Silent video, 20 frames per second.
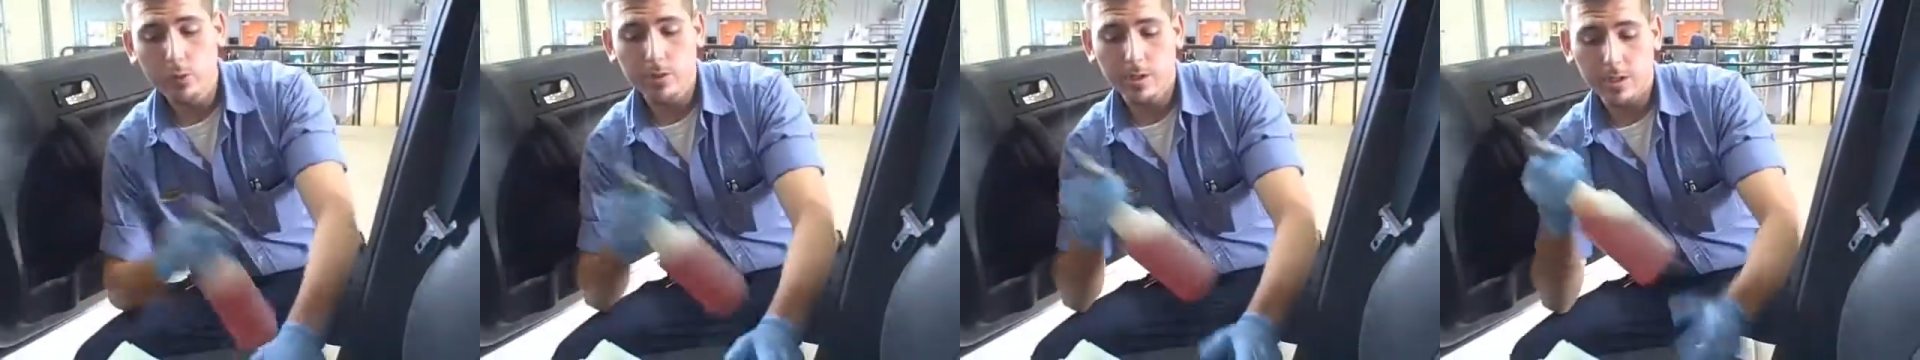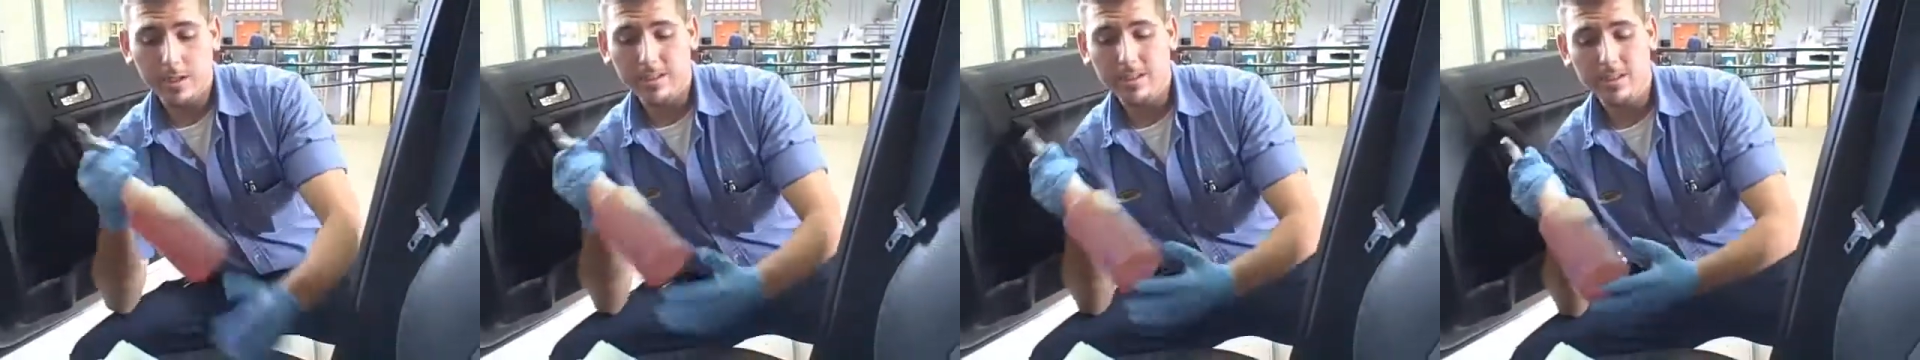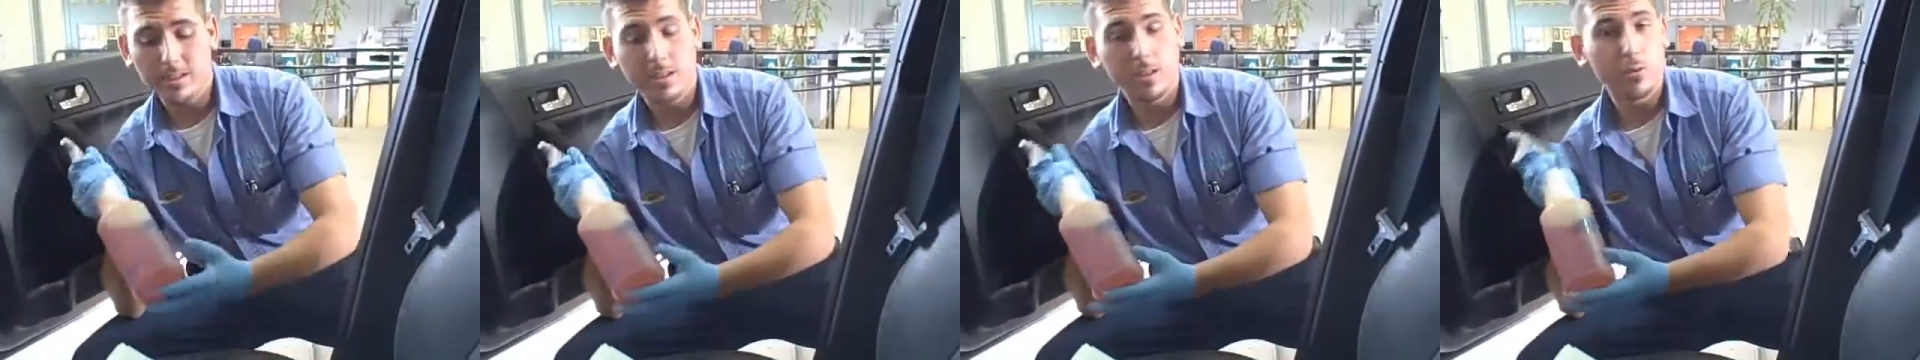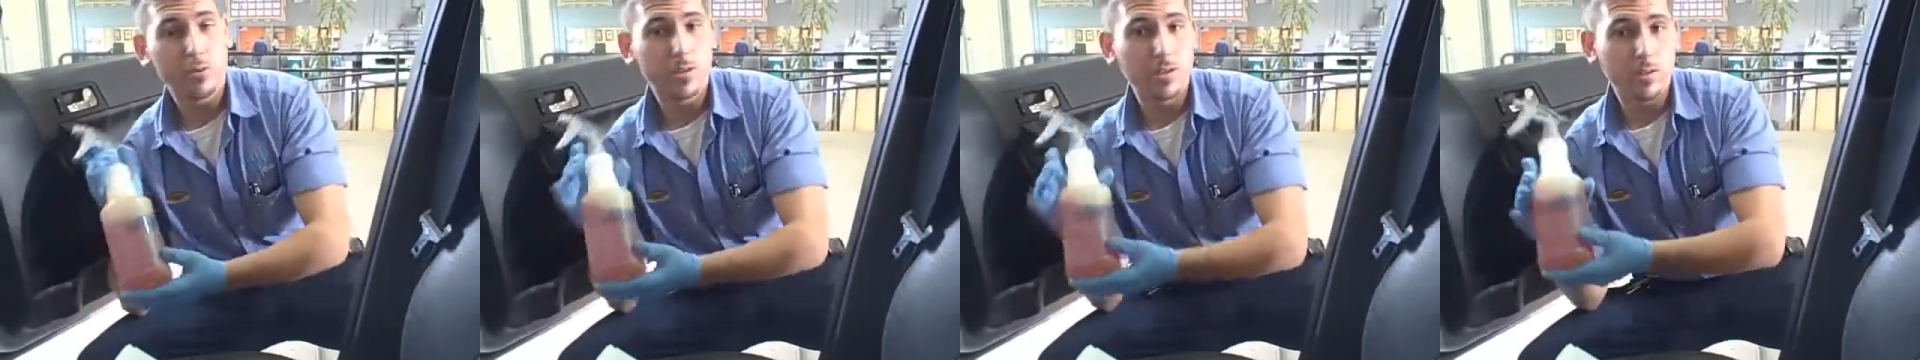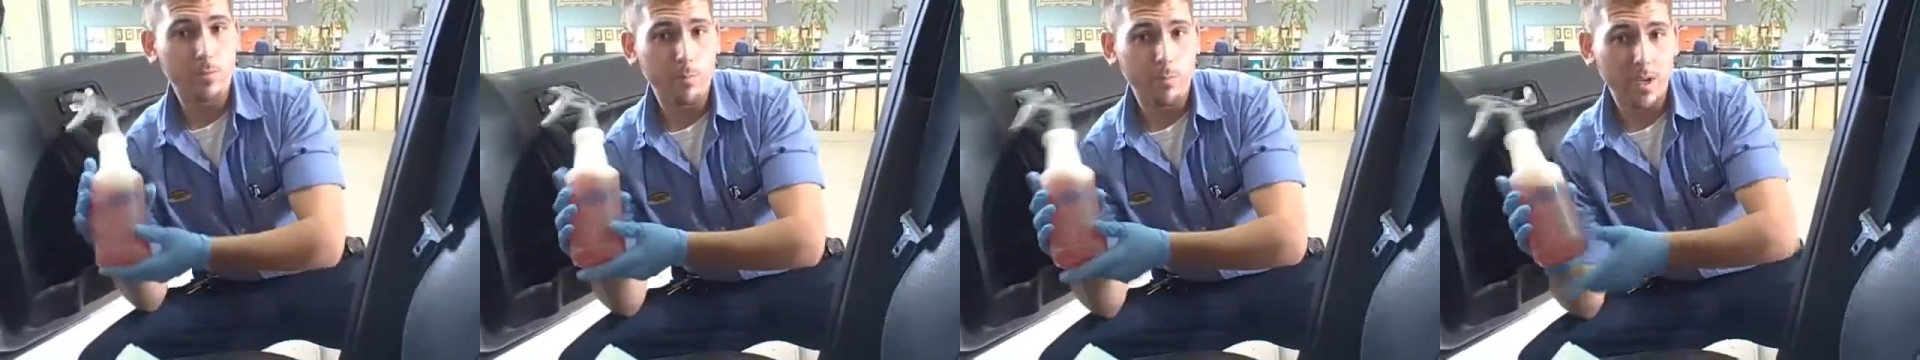use a
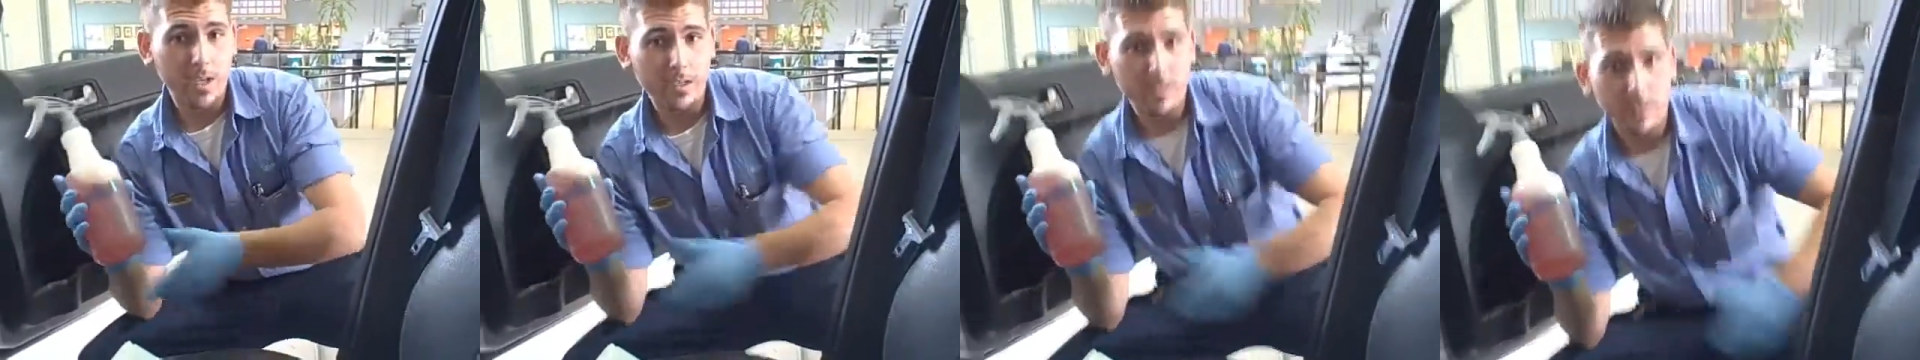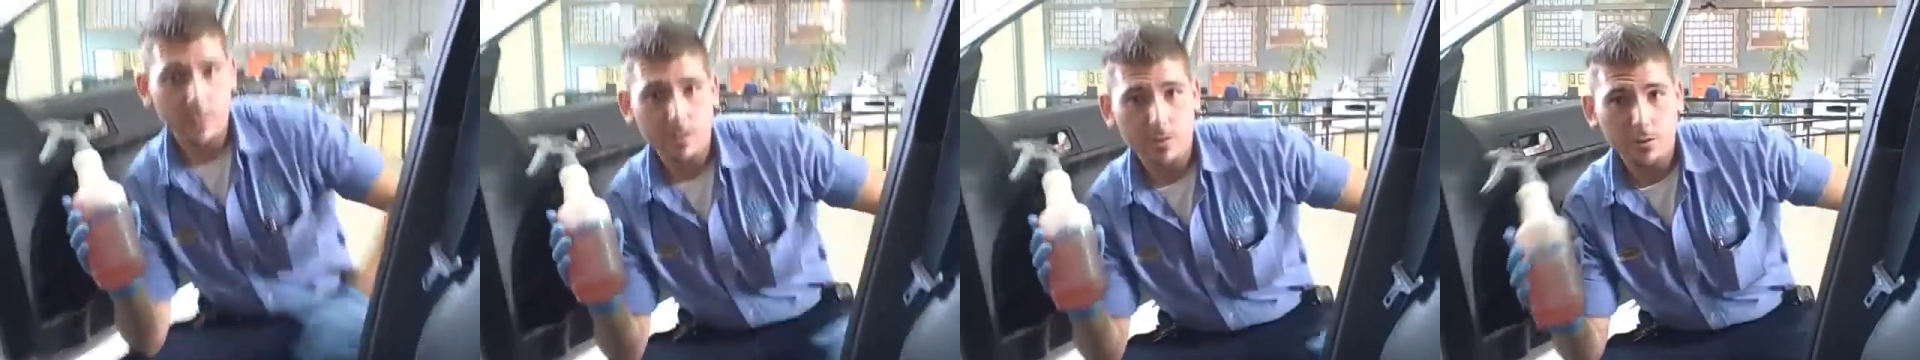citrus-based